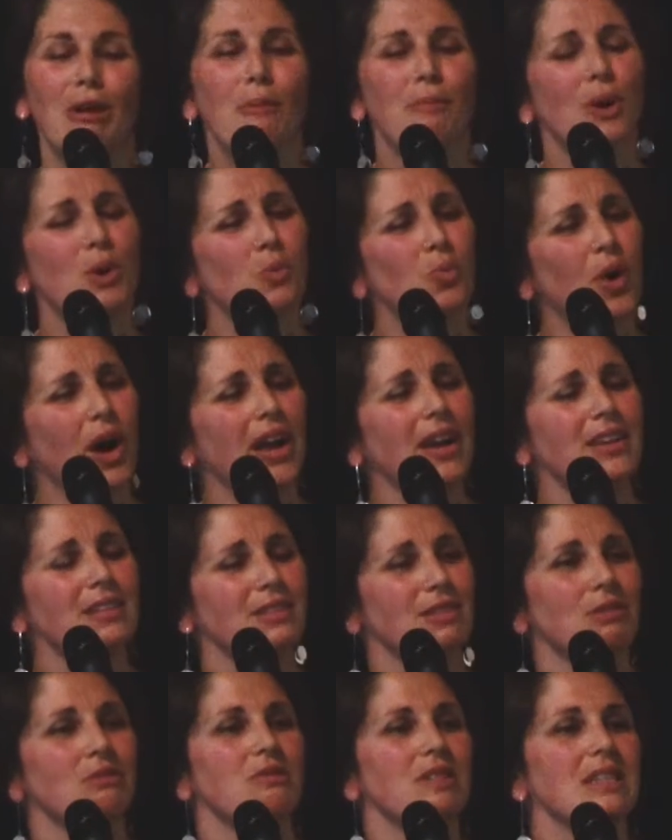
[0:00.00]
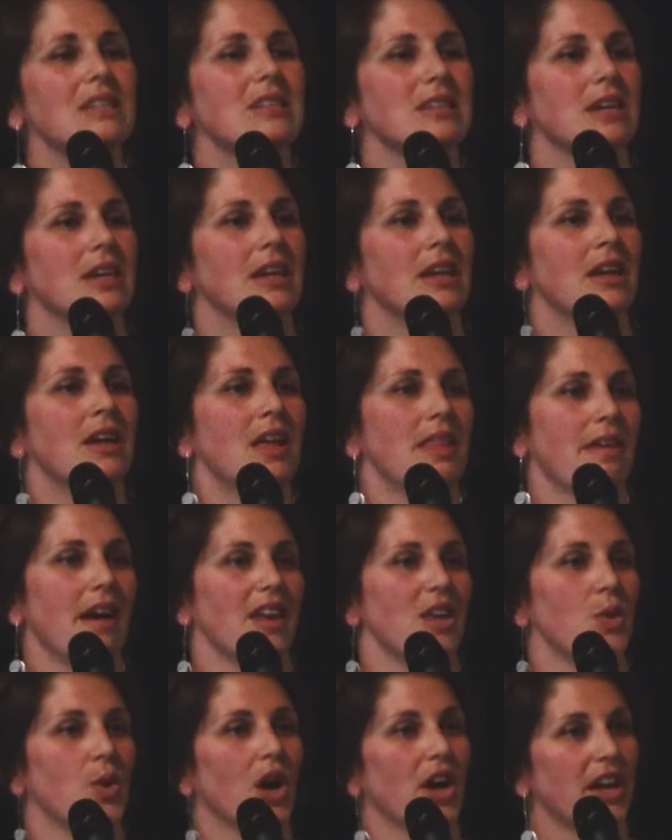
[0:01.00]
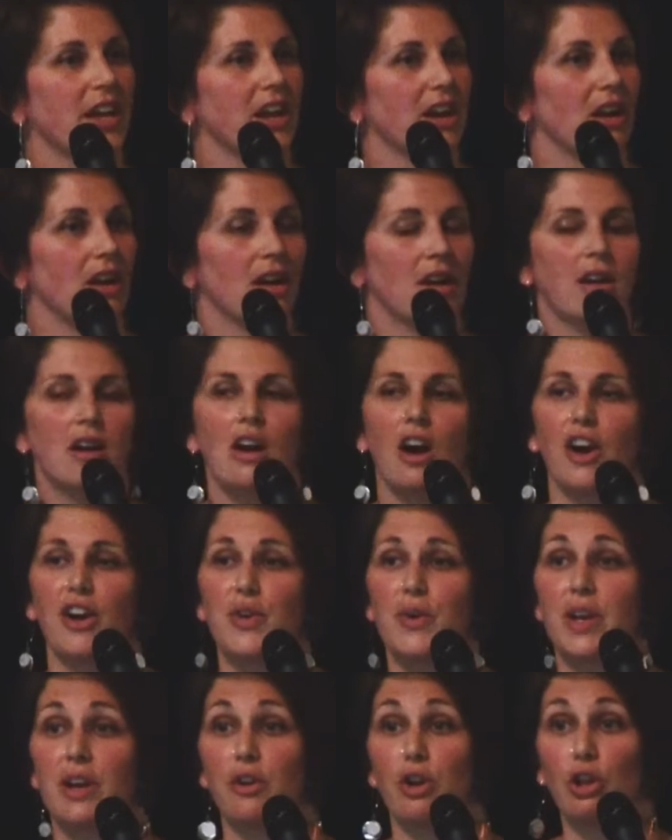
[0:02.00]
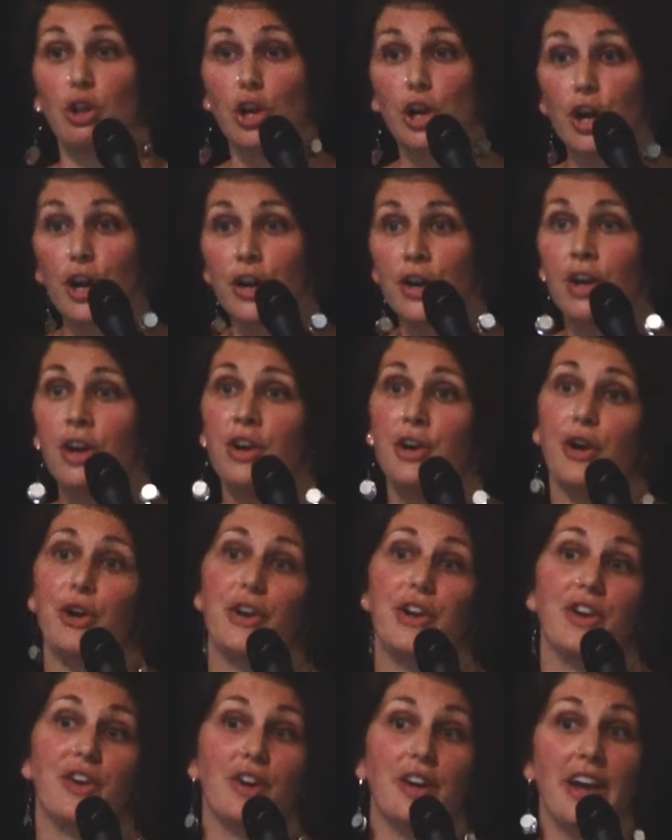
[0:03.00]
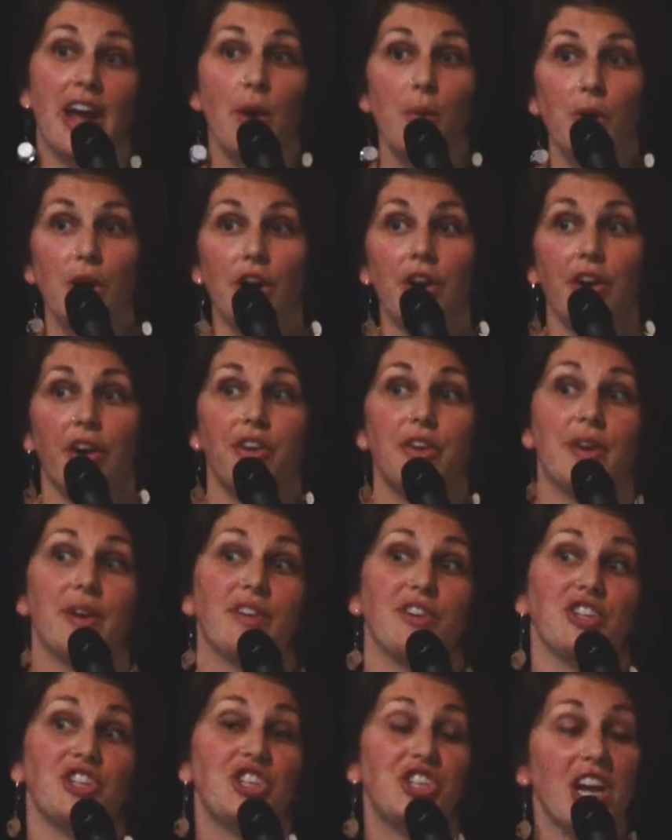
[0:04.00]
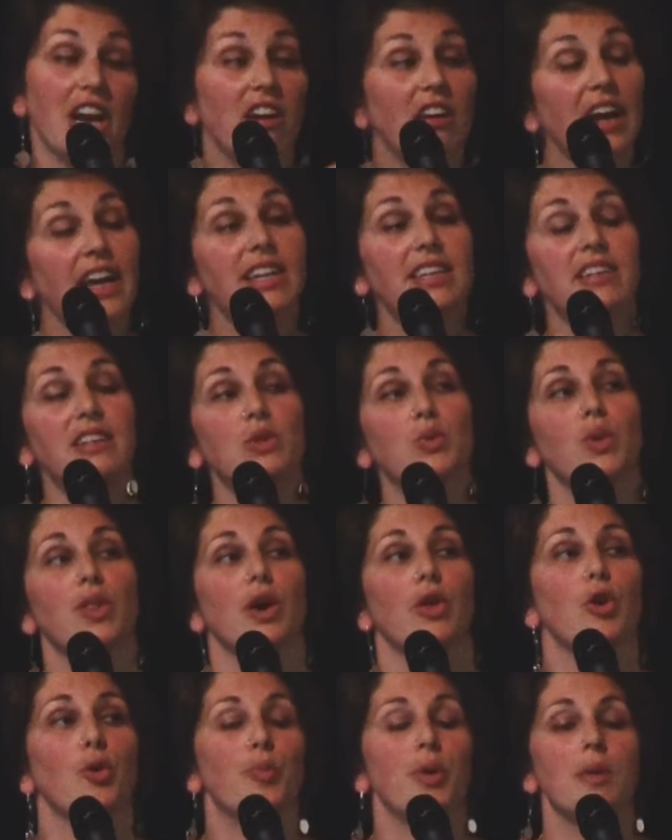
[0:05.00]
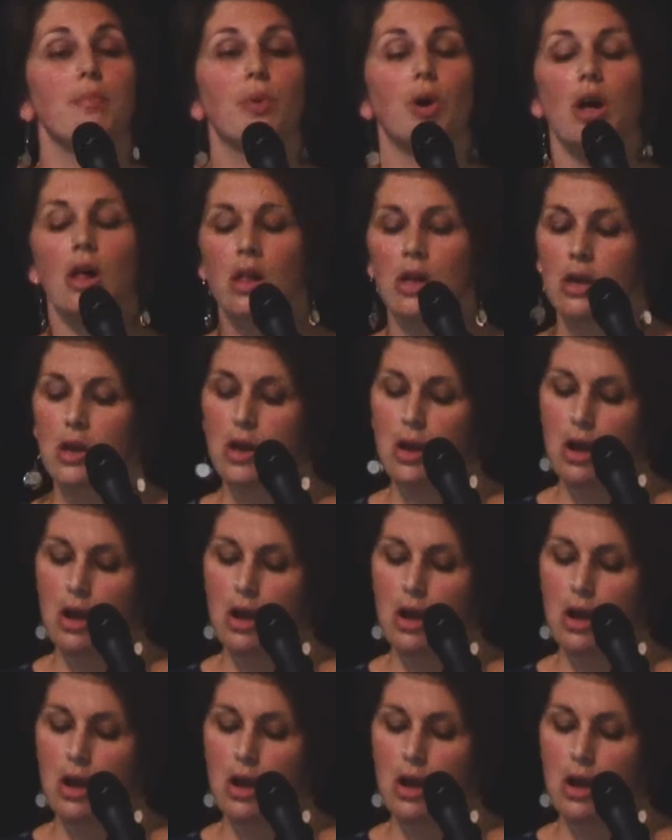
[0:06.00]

But what is the reason that you are here? Are you here to learn? Are you here to network? Are you here to share ideas with other people?